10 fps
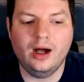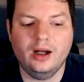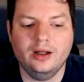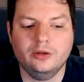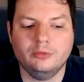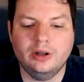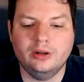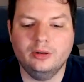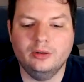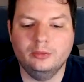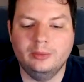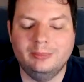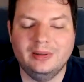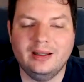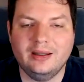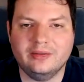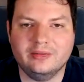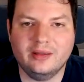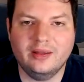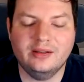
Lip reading: I will replace